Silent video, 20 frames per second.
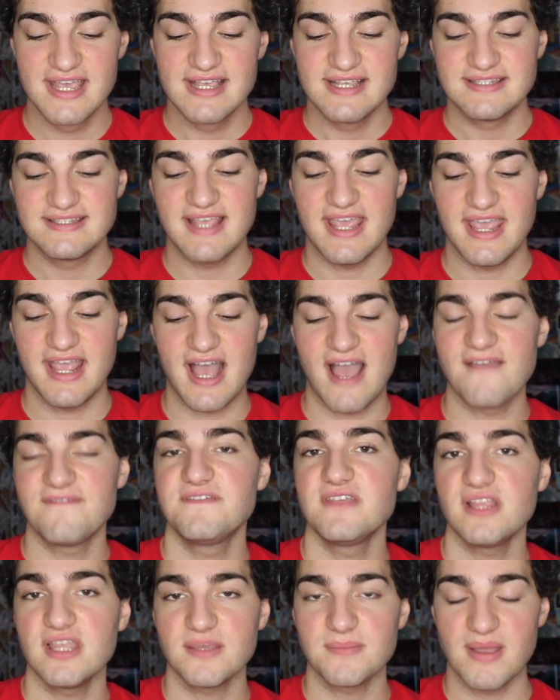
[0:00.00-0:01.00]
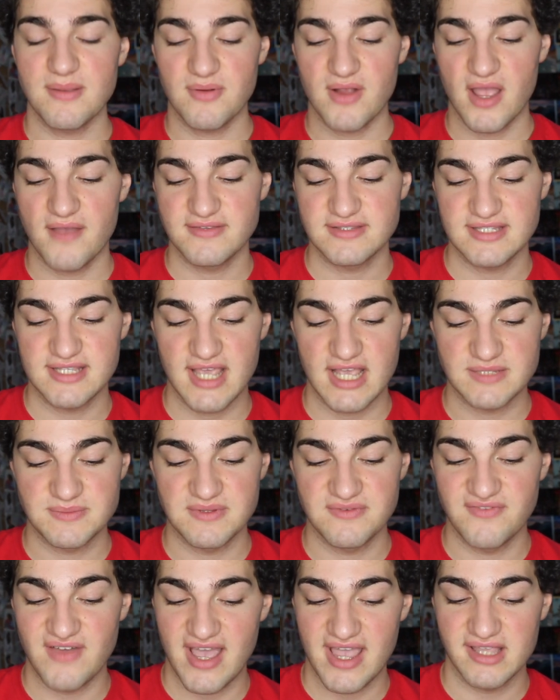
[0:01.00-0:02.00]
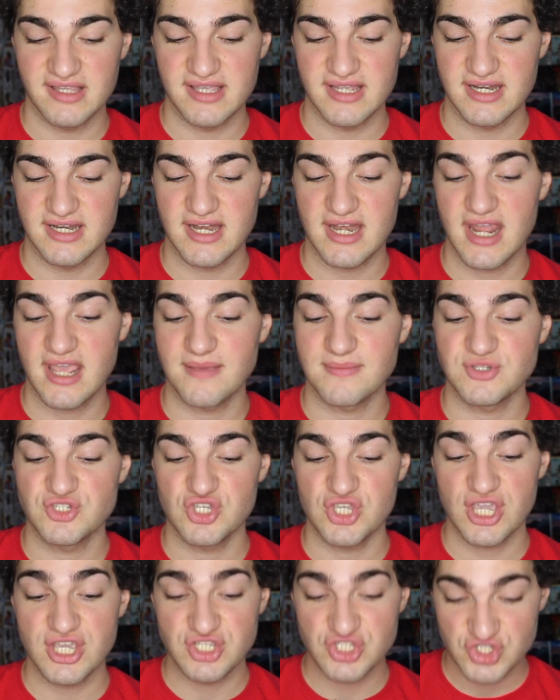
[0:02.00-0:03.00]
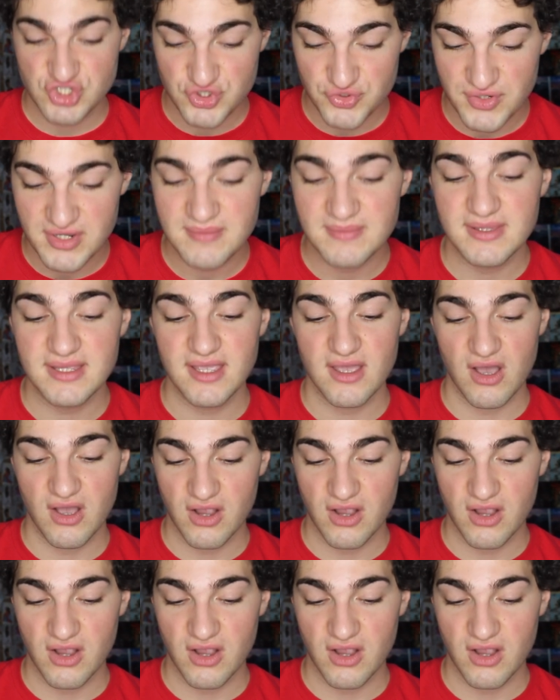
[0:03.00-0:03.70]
saying, I feel like my privacy has been violated and I am extremely